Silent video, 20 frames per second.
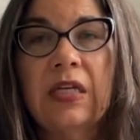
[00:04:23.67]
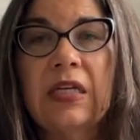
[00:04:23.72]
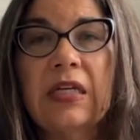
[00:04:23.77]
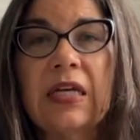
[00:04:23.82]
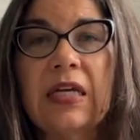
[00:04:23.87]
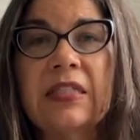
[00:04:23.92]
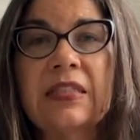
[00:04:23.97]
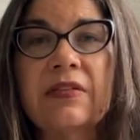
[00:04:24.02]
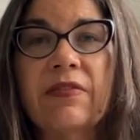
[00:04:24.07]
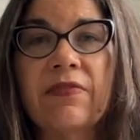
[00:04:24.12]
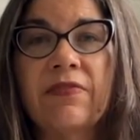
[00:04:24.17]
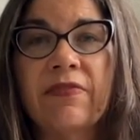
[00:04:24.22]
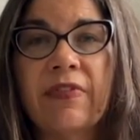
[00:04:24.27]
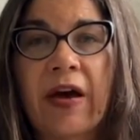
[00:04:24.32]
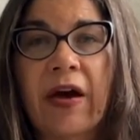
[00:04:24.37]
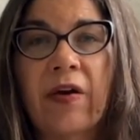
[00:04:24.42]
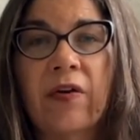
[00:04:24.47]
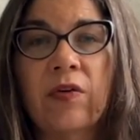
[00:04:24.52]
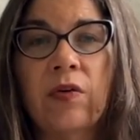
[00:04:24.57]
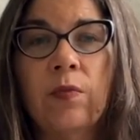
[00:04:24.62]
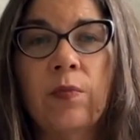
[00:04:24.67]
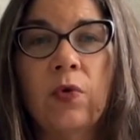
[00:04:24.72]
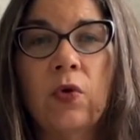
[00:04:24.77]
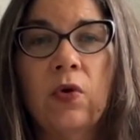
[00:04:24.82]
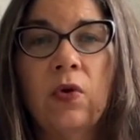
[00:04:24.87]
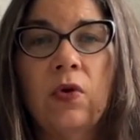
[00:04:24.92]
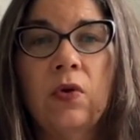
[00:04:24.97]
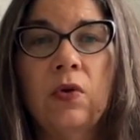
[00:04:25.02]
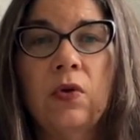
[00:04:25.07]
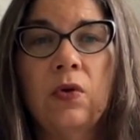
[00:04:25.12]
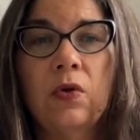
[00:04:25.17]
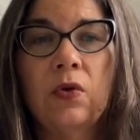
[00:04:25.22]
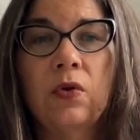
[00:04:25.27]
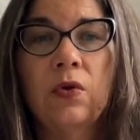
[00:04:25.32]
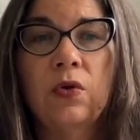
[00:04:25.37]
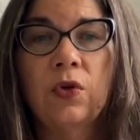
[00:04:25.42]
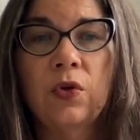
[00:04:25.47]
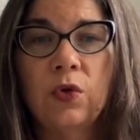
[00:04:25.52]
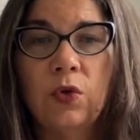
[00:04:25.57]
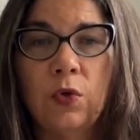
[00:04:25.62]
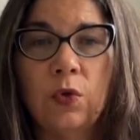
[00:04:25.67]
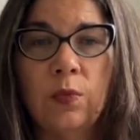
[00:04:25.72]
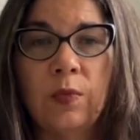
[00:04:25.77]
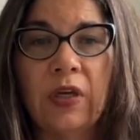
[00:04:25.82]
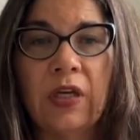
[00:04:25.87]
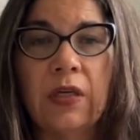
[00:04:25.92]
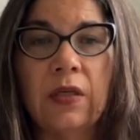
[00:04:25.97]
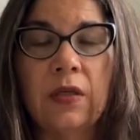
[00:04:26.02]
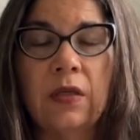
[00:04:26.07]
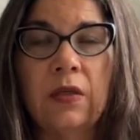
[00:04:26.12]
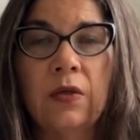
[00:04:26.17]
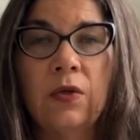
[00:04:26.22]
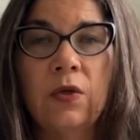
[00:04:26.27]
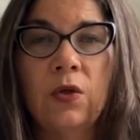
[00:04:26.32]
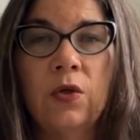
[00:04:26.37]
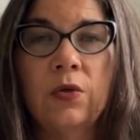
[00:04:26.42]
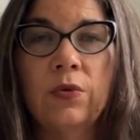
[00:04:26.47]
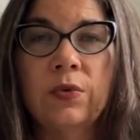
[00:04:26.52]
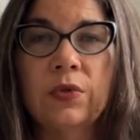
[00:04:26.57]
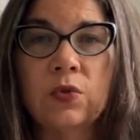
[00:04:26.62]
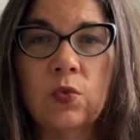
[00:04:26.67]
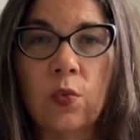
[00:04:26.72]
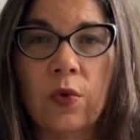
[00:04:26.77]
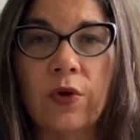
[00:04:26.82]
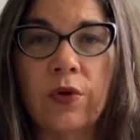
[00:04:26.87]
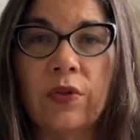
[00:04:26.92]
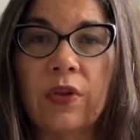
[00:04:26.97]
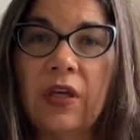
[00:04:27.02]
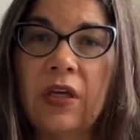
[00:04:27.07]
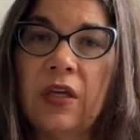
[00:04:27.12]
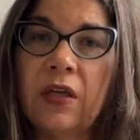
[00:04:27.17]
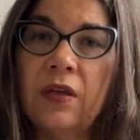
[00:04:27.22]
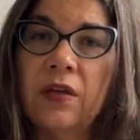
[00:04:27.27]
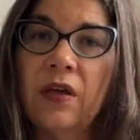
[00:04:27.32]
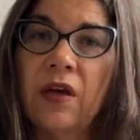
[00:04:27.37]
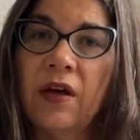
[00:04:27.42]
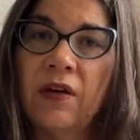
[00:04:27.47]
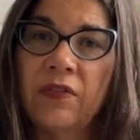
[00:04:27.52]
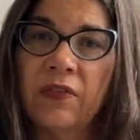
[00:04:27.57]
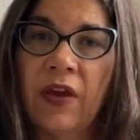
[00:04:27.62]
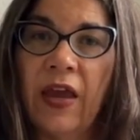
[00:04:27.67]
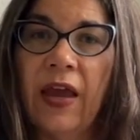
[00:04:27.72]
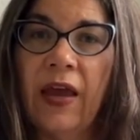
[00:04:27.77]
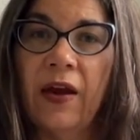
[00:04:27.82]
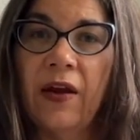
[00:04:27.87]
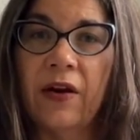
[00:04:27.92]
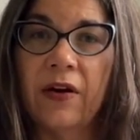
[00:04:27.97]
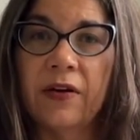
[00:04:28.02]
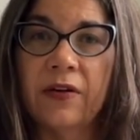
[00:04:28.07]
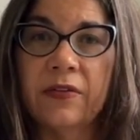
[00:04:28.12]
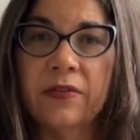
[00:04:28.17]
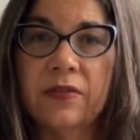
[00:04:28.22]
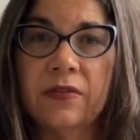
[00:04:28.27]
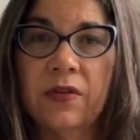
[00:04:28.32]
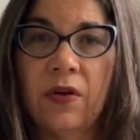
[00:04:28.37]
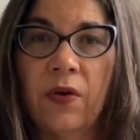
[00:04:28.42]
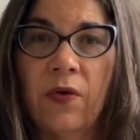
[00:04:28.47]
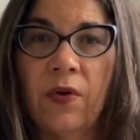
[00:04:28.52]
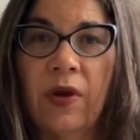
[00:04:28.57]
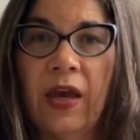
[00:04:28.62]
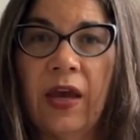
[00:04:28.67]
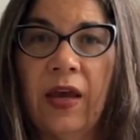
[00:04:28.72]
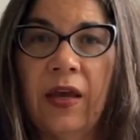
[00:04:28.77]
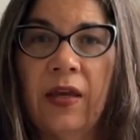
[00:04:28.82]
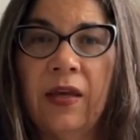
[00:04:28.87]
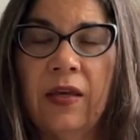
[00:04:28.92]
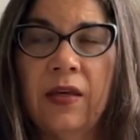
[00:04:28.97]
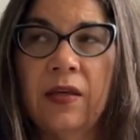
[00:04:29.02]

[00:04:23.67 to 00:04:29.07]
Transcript: as a valuable human who is worthy of care, okay?